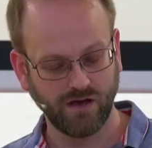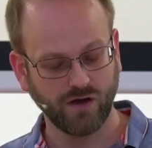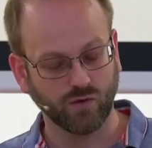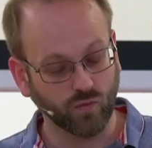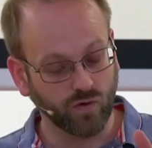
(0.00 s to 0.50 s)

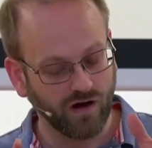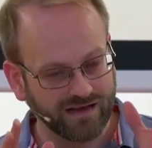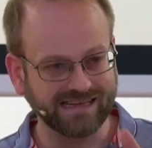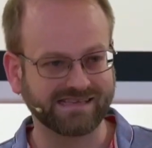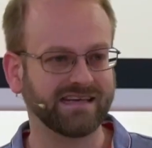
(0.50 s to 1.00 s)
What
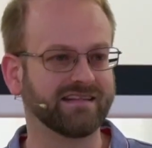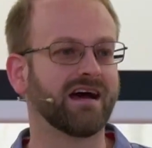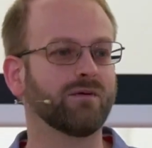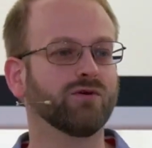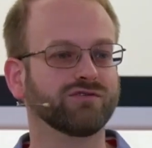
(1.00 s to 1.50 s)
is it
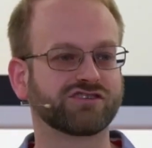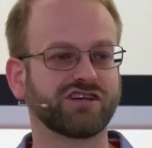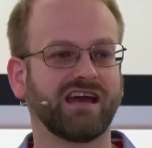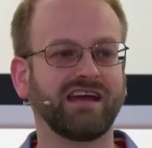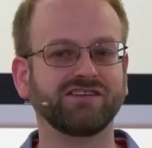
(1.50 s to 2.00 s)
that will
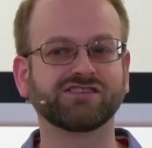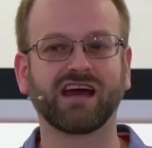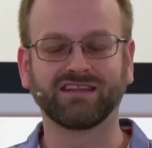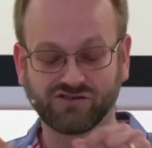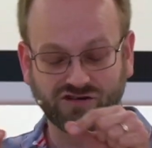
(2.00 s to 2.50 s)
change
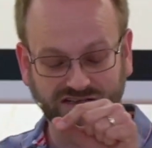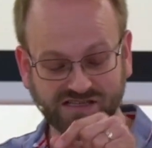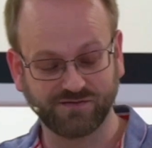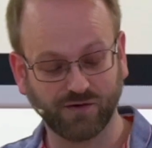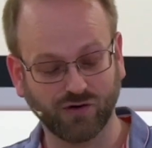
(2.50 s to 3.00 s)
and
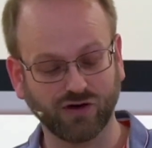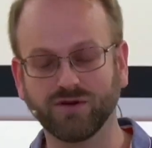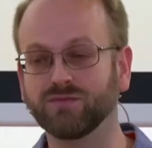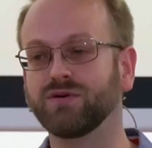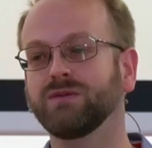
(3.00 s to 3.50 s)
transform
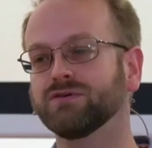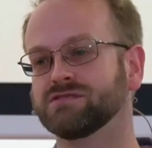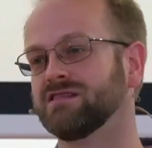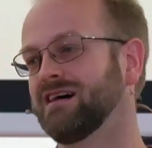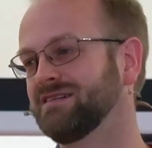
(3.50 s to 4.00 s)
people's
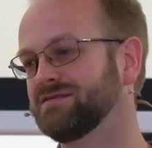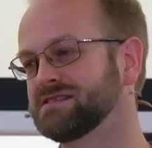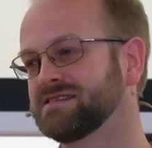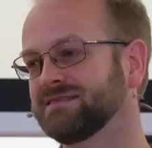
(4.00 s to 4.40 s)
lives?